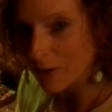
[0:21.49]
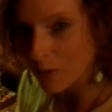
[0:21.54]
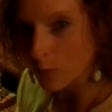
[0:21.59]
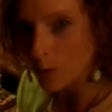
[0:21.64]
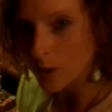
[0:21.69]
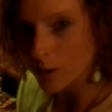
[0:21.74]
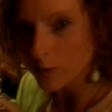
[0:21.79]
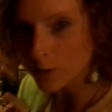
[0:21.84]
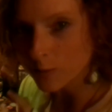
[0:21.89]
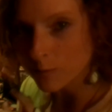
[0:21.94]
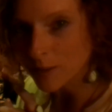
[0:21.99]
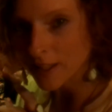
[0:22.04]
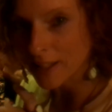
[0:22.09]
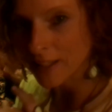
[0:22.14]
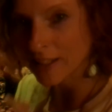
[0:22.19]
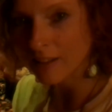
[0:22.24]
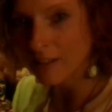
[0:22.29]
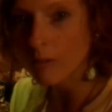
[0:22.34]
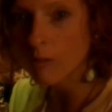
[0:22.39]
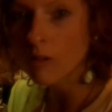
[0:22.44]
welcome
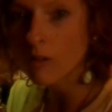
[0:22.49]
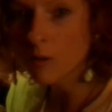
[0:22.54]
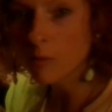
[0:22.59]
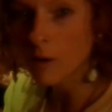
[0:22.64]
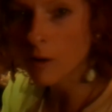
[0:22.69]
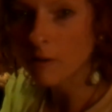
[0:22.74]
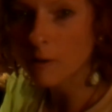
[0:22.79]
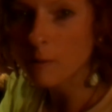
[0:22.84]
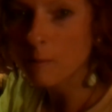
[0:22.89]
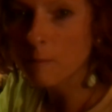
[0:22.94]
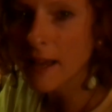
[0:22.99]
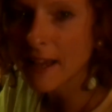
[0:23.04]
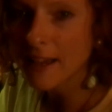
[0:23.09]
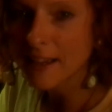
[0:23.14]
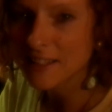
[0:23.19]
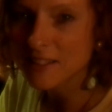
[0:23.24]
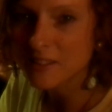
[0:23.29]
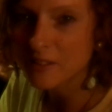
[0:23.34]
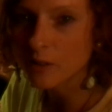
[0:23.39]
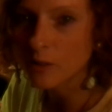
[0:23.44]
in or welcome
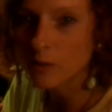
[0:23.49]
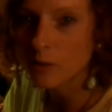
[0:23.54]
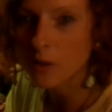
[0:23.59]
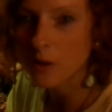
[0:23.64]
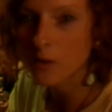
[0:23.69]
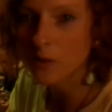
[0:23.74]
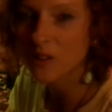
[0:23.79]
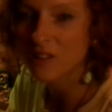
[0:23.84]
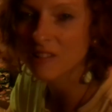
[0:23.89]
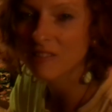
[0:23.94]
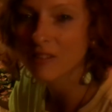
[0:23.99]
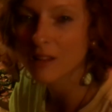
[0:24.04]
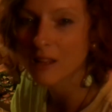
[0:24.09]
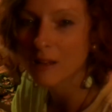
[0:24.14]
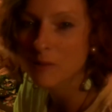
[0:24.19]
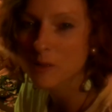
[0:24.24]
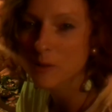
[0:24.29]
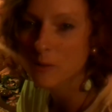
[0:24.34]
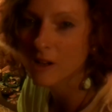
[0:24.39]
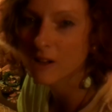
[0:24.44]
back to the Third Flame
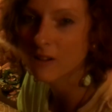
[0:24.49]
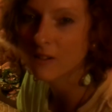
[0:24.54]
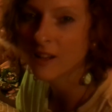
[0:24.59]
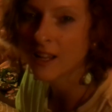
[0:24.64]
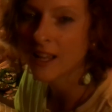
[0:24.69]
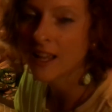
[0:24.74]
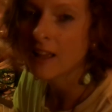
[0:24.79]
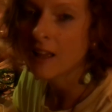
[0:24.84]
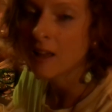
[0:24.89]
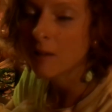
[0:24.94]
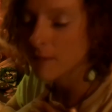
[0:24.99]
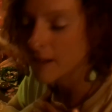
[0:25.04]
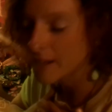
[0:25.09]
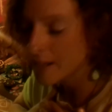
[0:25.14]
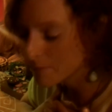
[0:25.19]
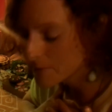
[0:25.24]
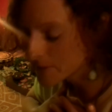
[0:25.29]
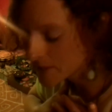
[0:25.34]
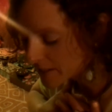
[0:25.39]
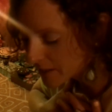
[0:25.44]
Tarot. My name
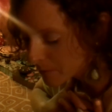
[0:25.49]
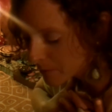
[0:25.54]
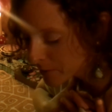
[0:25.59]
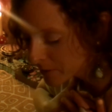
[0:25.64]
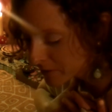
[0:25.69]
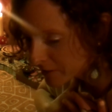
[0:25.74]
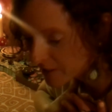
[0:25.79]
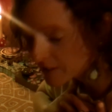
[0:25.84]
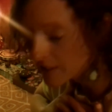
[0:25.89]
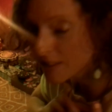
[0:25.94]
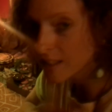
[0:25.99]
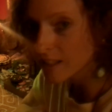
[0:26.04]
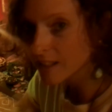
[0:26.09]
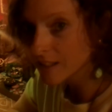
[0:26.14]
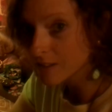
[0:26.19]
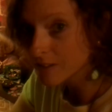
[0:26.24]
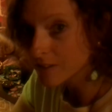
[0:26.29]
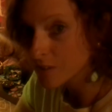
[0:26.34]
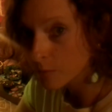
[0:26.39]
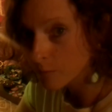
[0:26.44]
is Amber. Thank
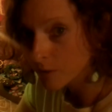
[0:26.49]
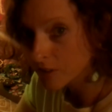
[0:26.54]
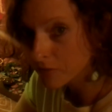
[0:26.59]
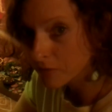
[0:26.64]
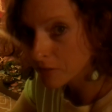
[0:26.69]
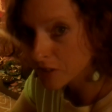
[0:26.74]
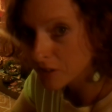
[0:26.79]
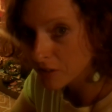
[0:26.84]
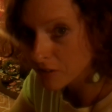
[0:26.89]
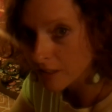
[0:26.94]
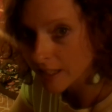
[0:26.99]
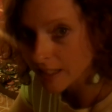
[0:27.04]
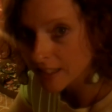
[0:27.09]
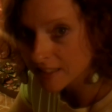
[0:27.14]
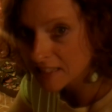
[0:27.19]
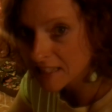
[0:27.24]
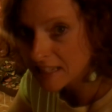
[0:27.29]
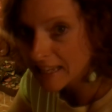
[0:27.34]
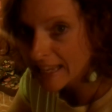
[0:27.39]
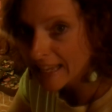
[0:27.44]
you so much for tuning in
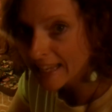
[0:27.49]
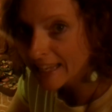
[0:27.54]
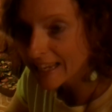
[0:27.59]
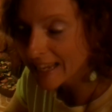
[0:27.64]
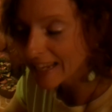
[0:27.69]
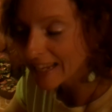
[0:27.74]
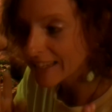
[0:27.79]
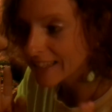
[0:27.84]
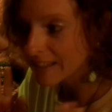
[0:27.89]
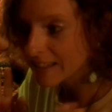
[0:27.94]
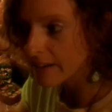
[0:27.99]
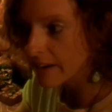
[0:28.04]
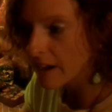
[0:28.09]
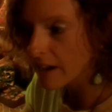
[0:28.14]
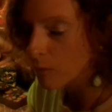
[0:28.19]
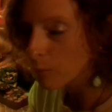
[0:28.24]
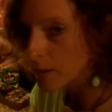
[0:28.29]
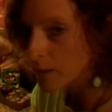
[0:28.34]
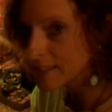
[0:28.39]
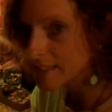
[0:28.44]
today. I
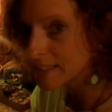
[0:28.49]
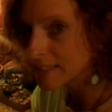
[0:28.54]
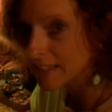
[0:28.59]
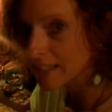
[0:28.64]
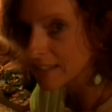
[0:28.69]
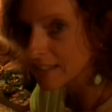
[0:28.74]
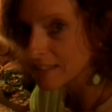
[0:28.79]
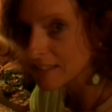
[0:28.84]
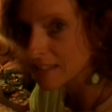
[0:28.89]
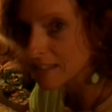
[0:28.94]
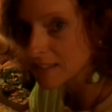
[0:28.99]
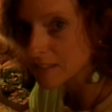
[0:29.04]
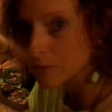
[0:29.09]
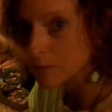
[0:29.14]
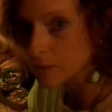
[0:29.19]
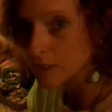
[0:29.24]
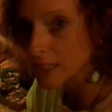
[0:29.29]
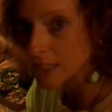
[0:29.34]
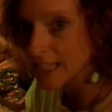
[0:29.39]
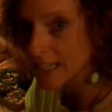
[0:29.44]
cannot wait to get into this
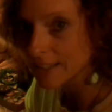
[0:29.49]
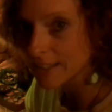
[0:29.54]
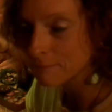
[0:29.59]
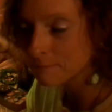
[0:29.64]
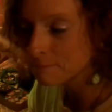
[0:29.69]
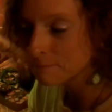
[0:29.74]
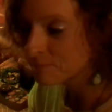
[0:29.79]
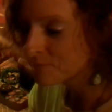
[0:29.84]
reading.